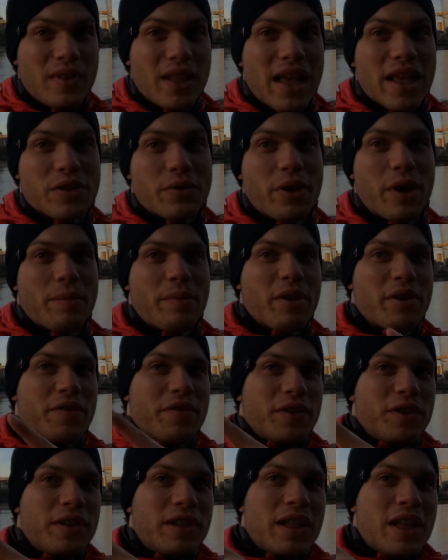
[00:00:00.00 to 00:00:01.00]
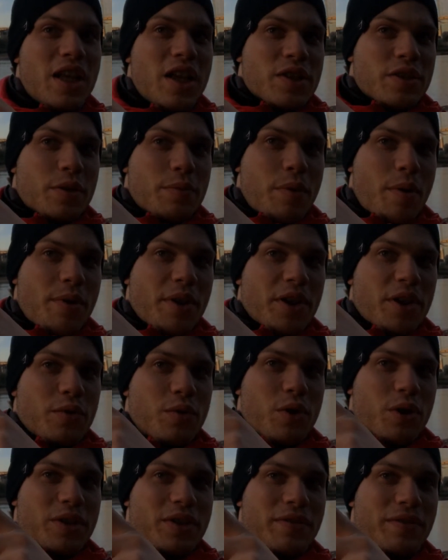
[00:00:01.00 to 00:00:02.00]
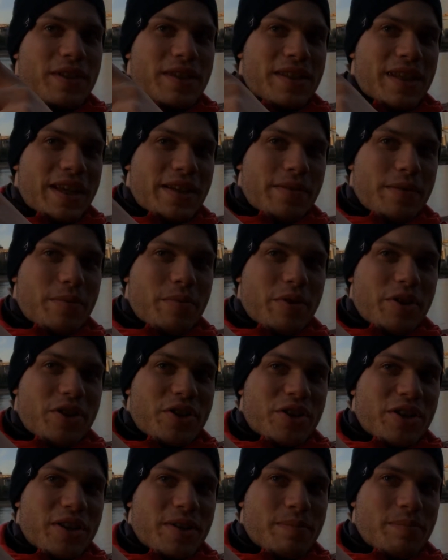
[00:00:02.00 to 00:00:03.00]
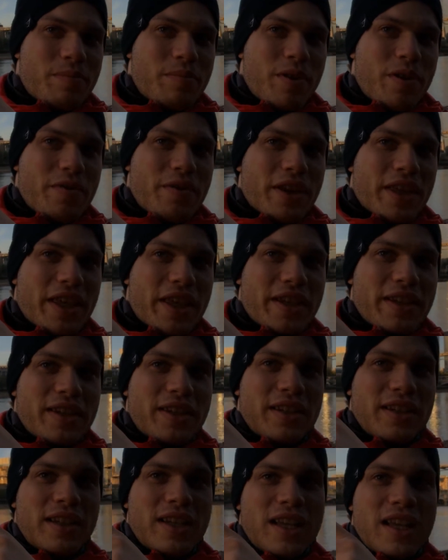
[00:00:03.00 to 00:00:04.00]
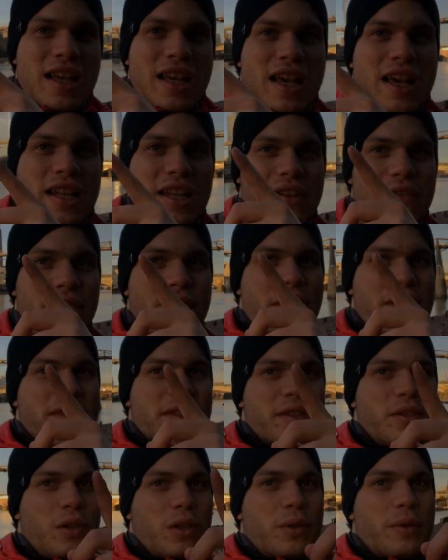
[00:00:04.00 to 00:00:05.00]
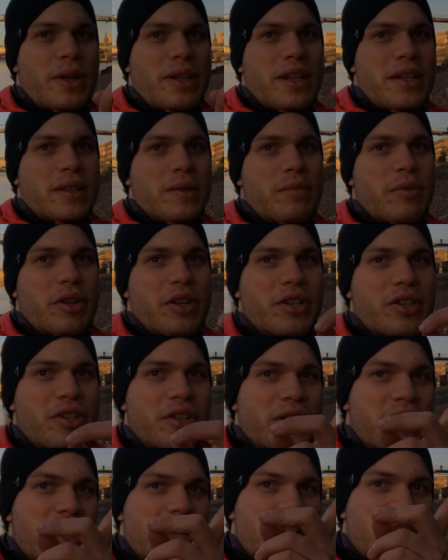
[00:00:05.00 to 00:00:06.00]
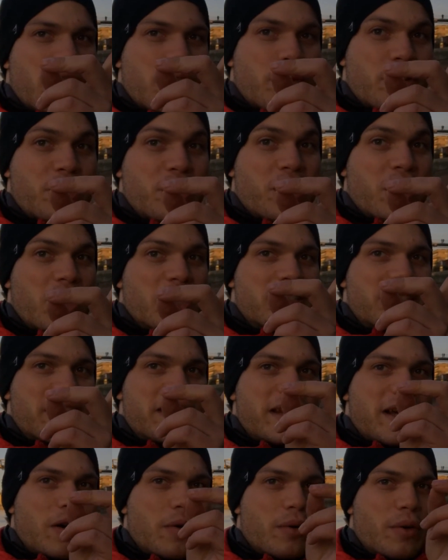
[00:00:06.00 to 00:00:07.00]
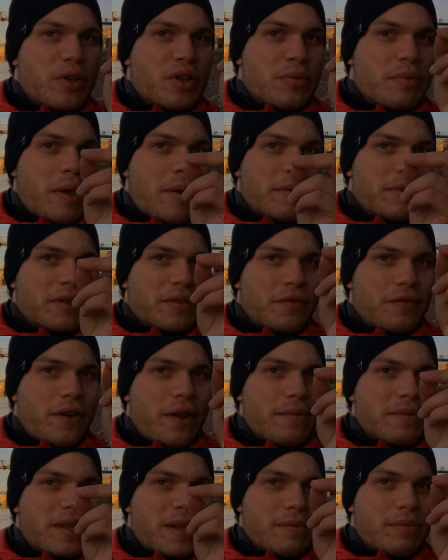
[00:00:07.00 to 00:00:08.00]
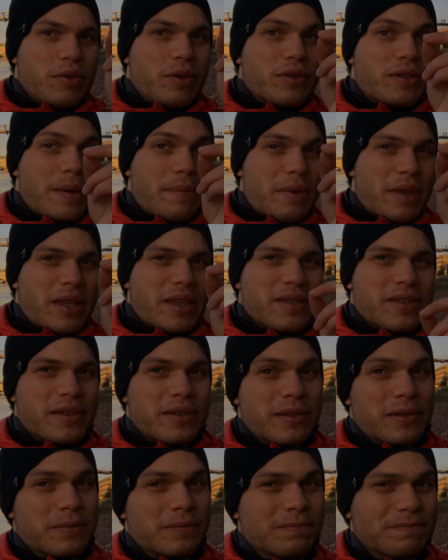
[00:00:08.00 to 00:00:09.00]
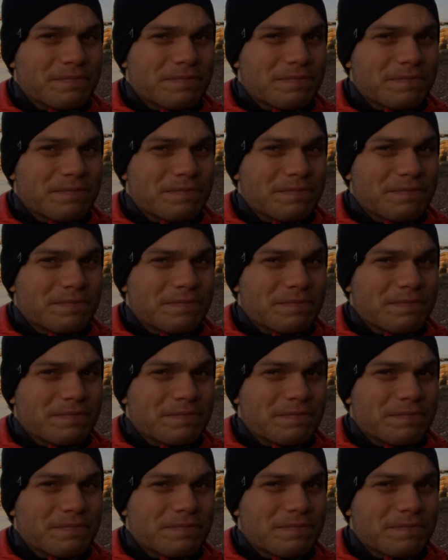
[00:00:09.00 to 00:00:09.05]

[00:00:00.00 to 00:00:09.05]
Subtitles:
that's really beautiful. So we're probably going to walk to this side of the bridge, just over here, and then facing all the way down the bridge, which you can't see now. We should be able to frame St. Paul's up here, so